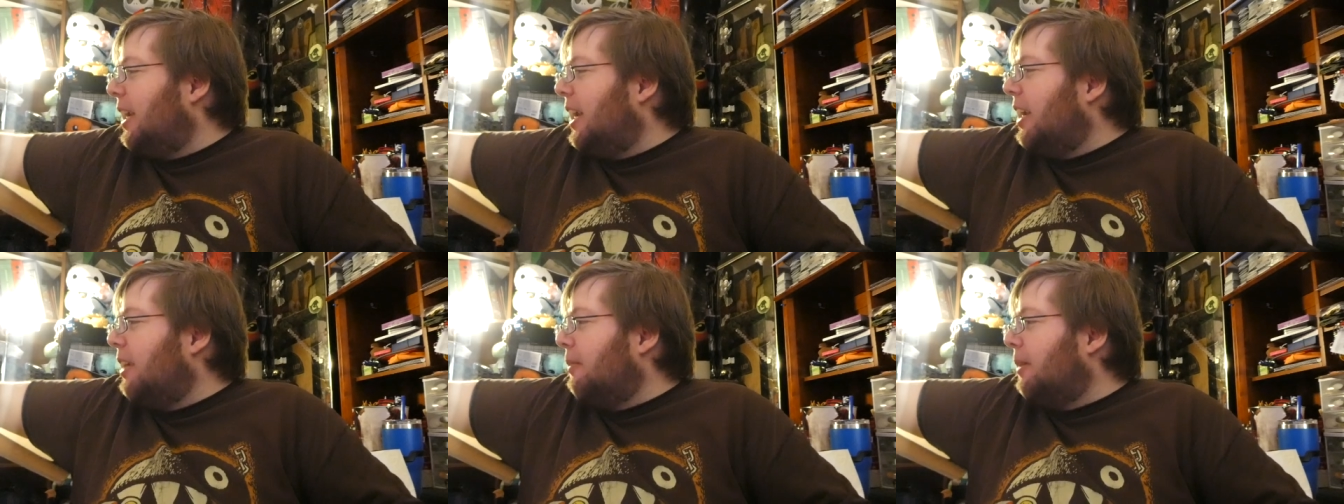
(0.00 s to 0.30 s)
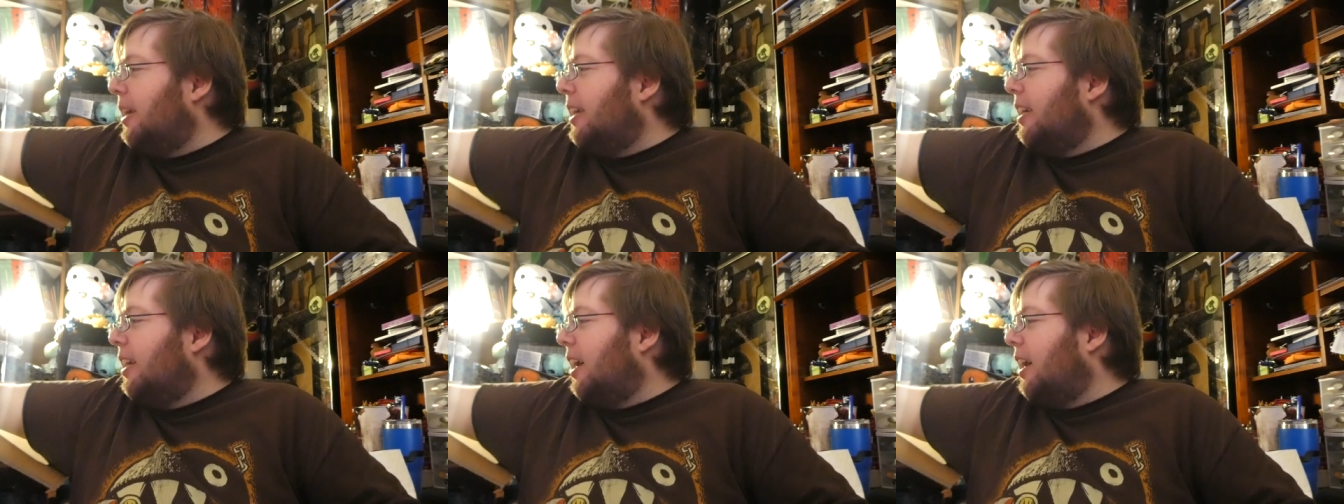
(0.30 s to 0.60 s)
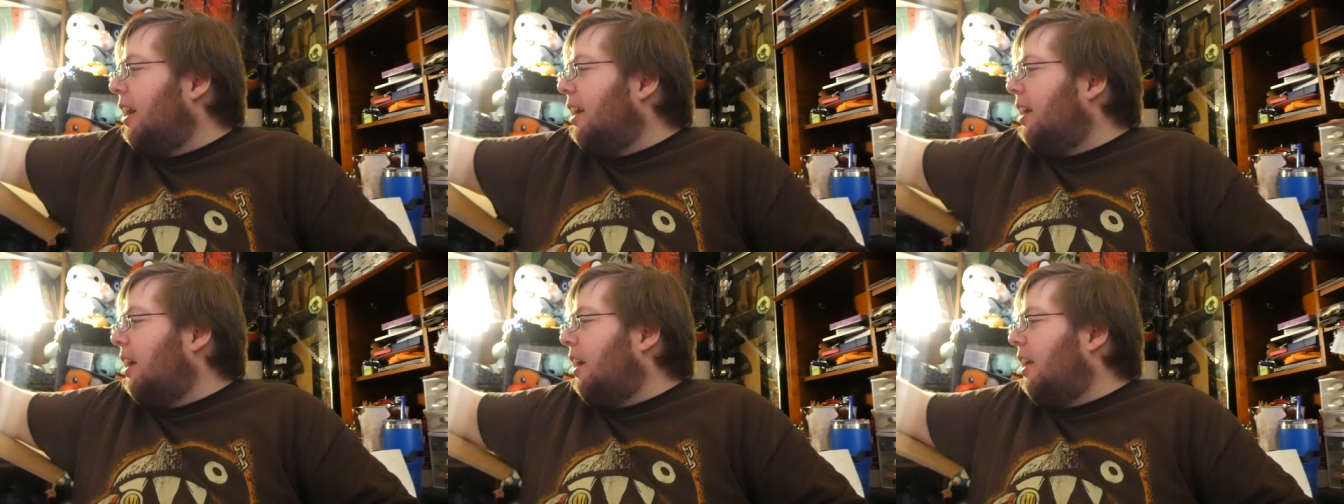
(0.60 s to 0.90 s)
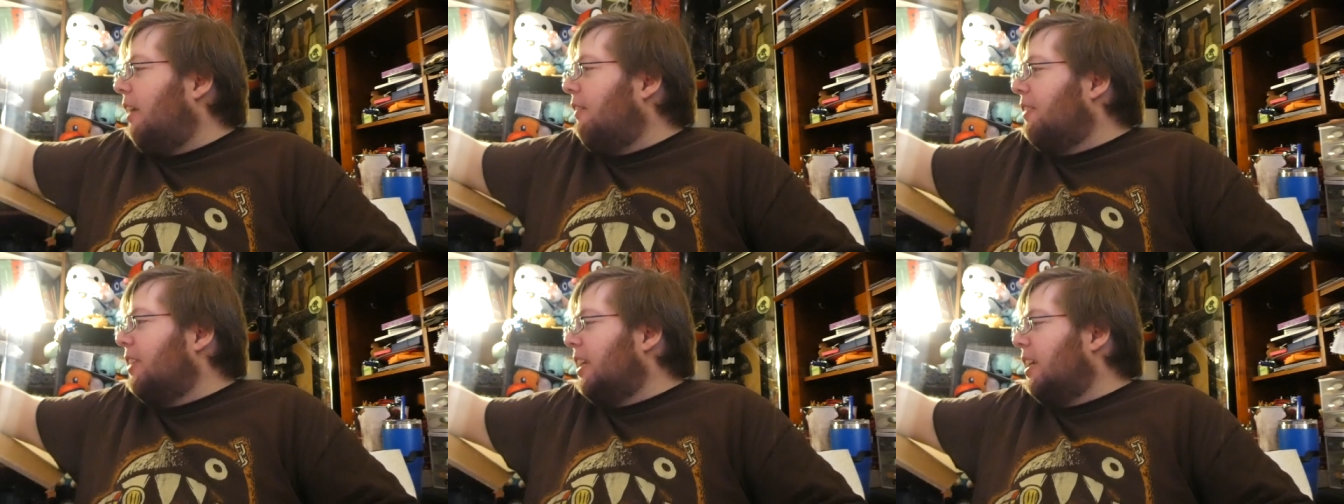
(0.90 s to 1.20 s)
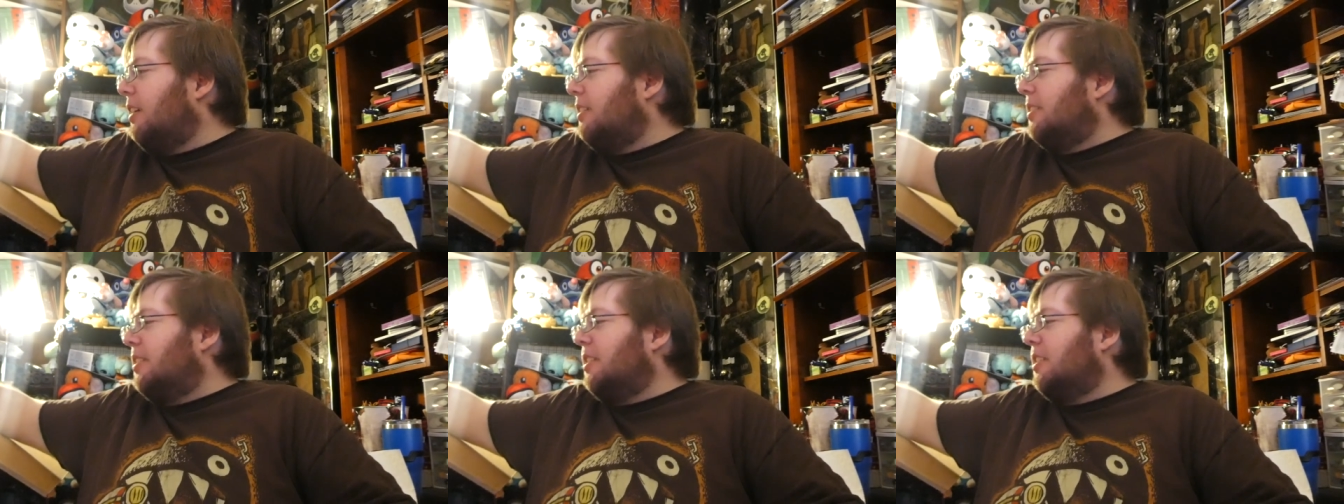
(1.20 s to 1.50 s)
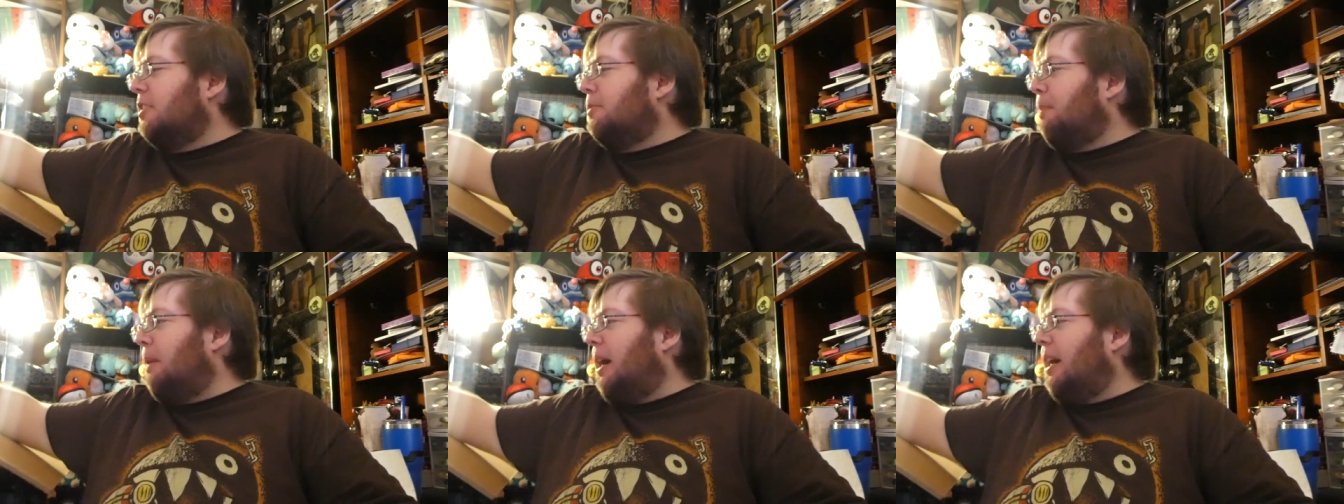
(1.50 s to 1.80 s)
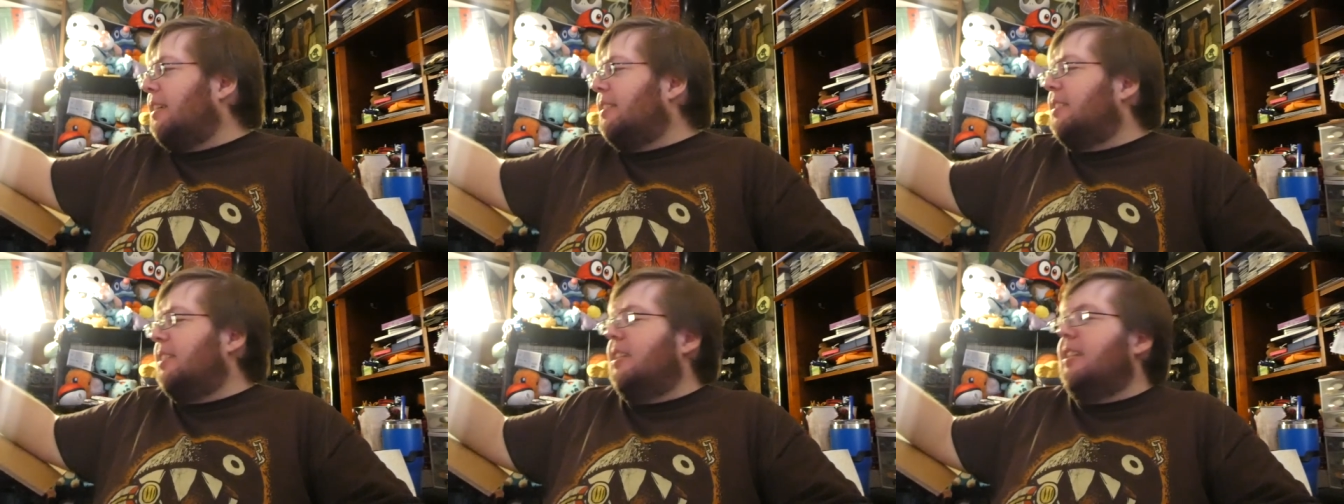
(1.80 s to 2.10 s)
anyway, uh, everything else in this
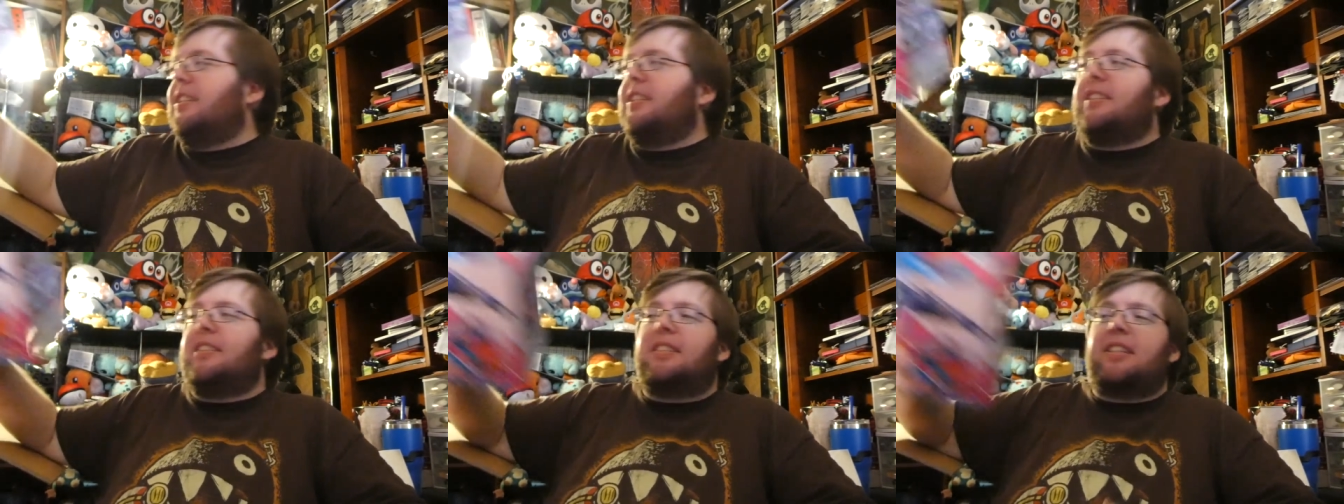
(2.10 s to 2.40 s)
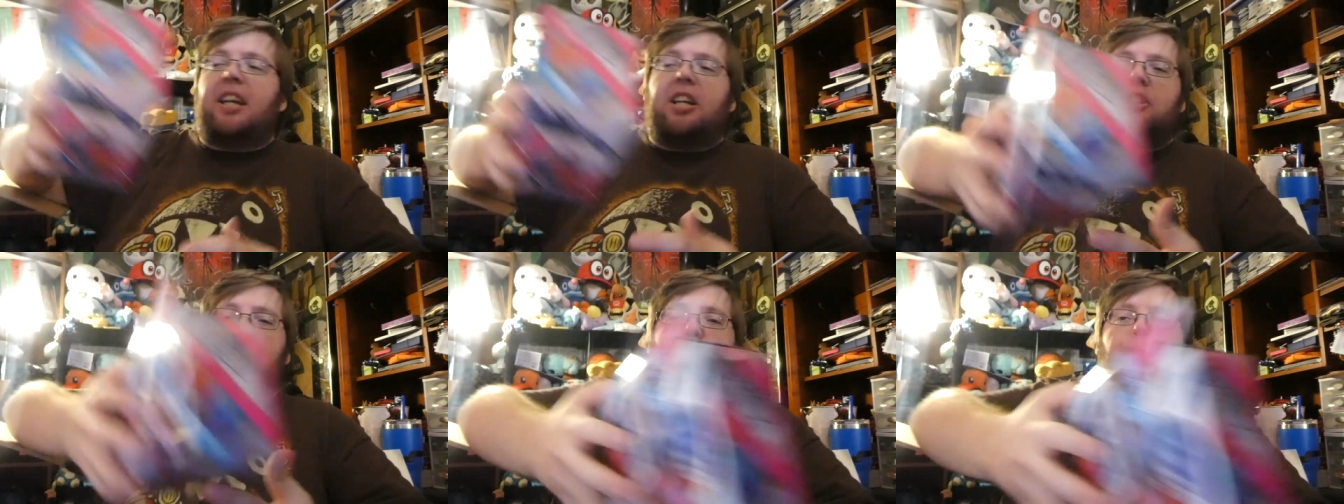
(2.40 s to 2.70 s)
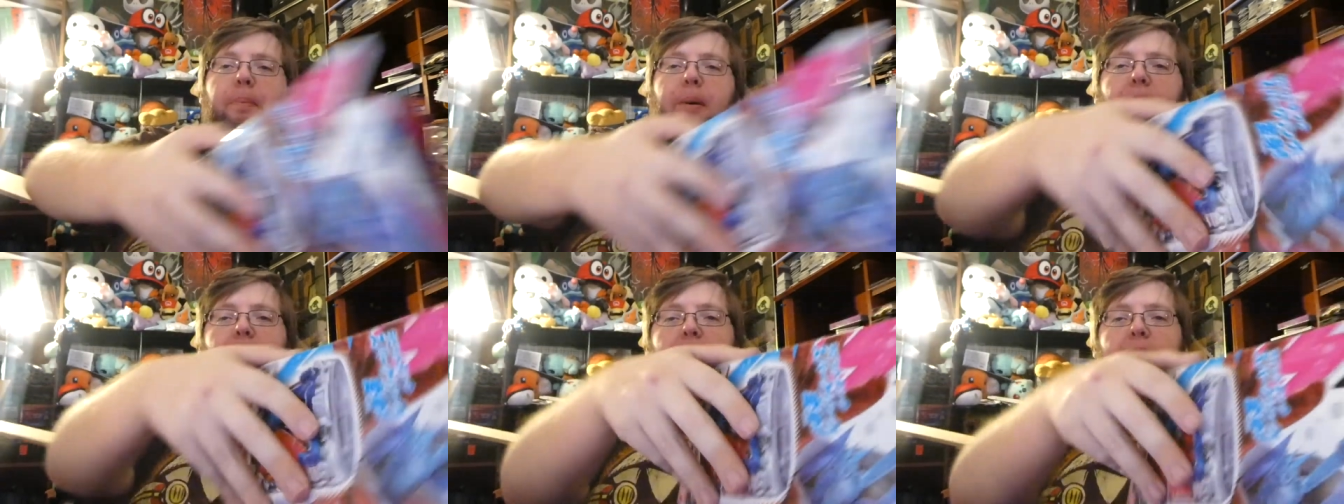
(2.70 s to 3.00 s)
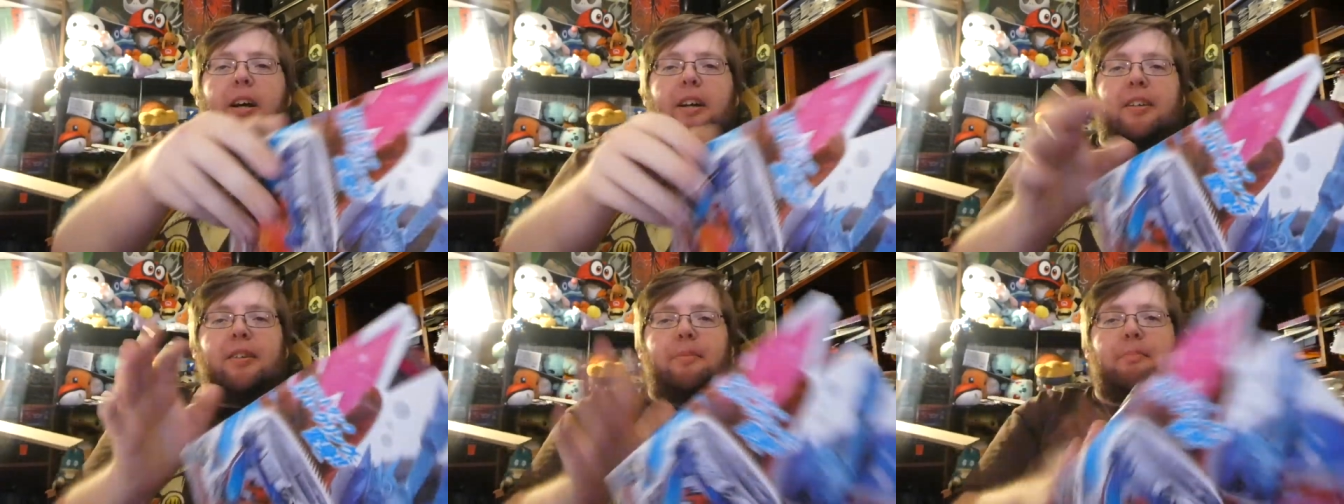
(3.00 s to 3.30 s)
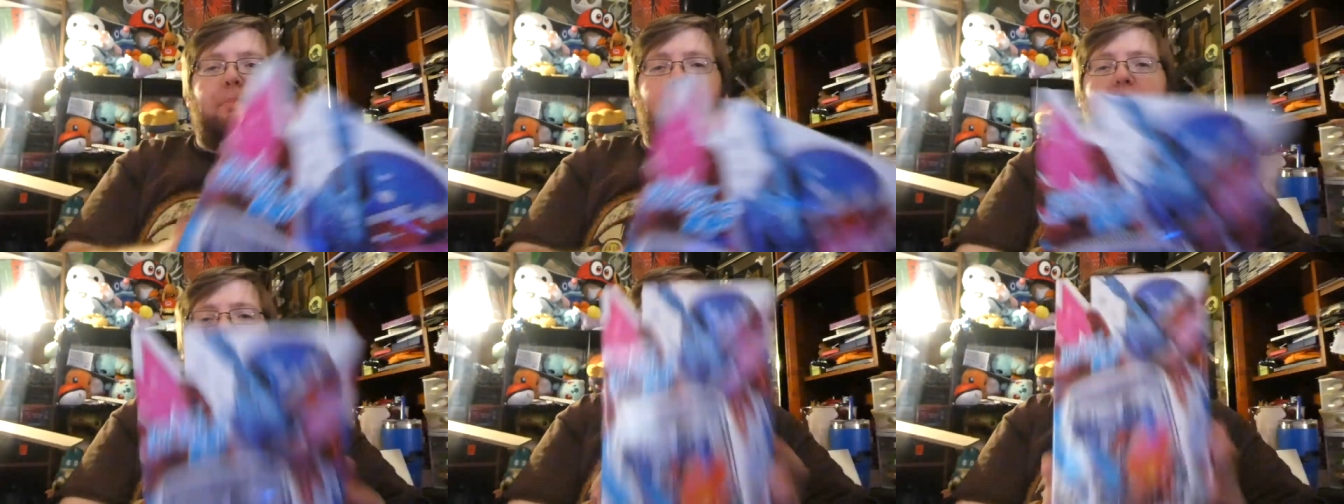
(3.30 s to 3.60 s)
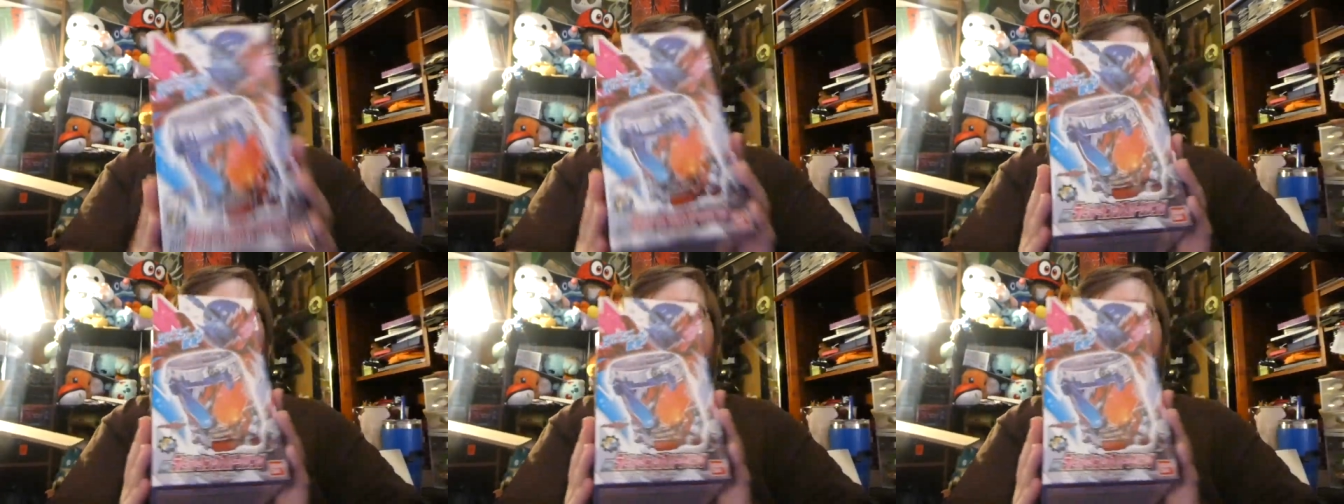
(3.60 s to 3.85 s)
box is catch-up on build